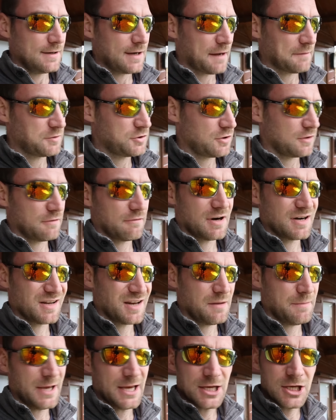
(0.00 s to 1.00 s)
I'm sure there aren't
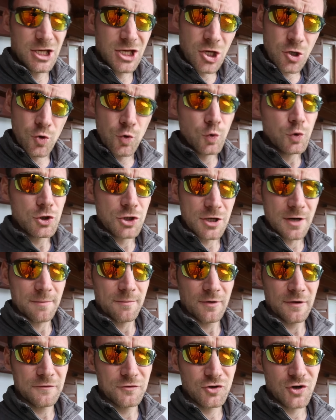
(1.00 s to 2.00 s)
going to be a huge
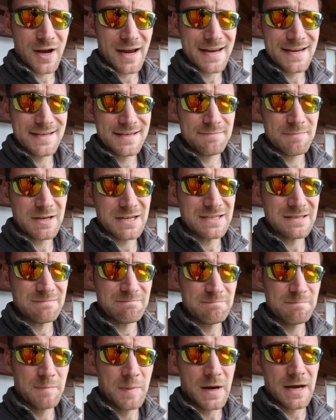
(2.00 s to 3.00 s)
number of
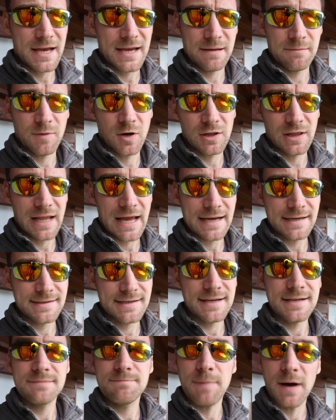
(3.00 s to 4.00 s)
tradesmen buying Model
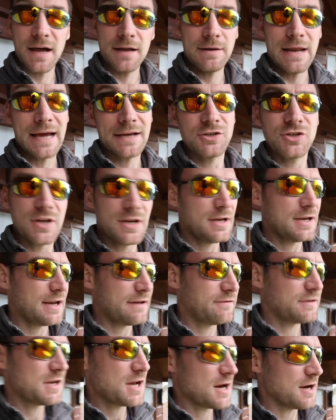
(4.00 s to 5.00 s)
X's, but actually you
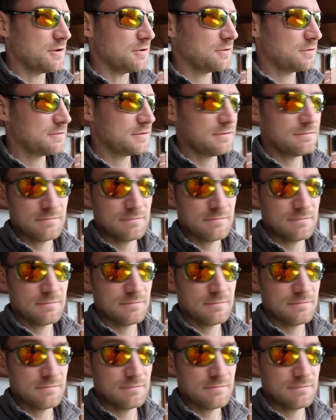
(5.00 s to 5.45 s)
never know.